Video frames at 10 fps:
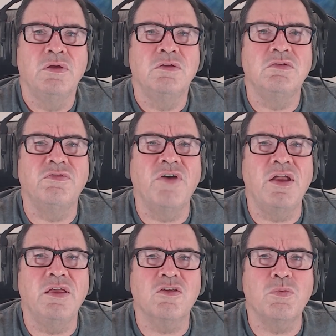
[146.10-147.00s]

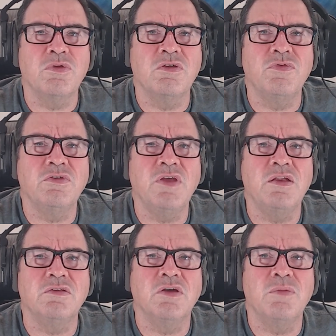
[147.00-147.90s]
Defining a specific
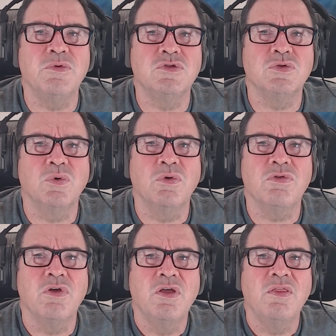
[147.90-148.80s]
data type
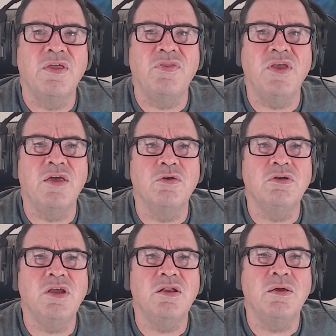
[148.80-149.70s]
ensures that the entered
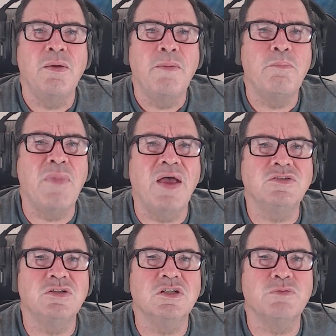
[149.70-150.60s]
data
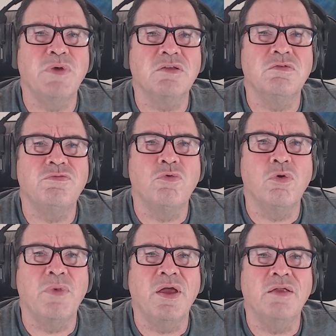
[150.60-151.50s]
matches expected
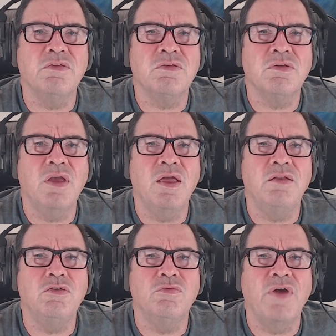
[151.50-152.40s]
formats and
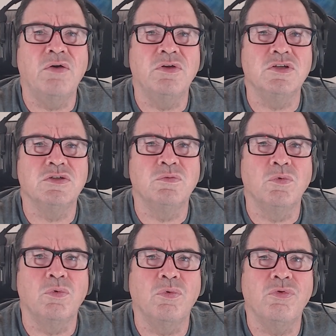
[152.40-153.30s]
your validation
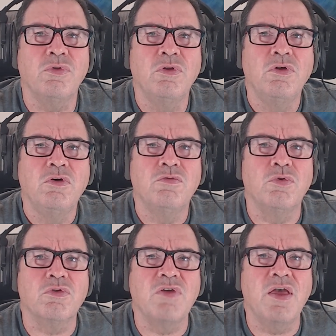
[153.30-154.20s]
rules. For
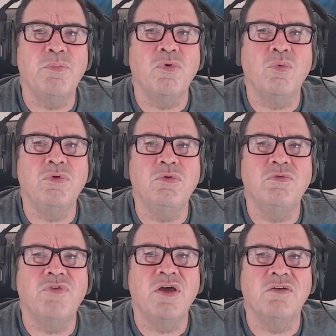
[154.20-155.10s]
example, when you
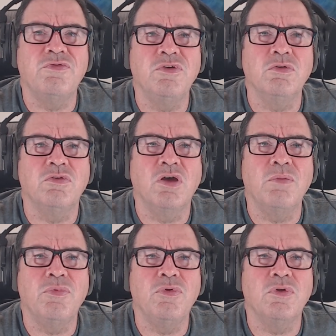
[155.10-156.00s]
define a field type,
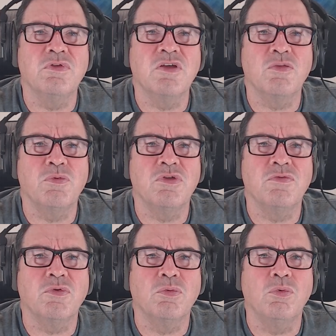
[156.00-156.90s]
you can set
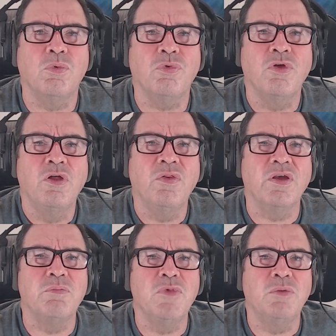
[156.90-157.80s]
specific rules
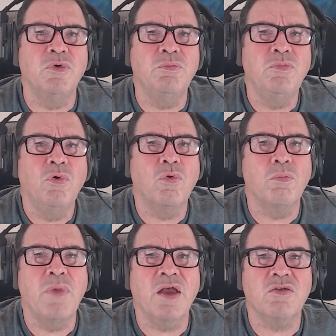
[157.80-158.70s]
like minimum or
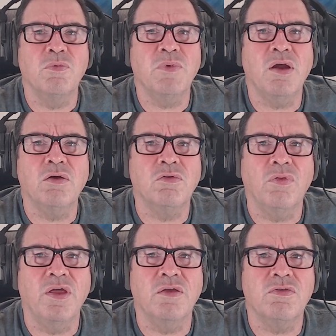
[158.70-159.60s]
maximum character
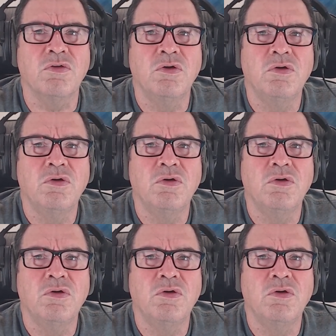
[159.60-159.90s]
lengths.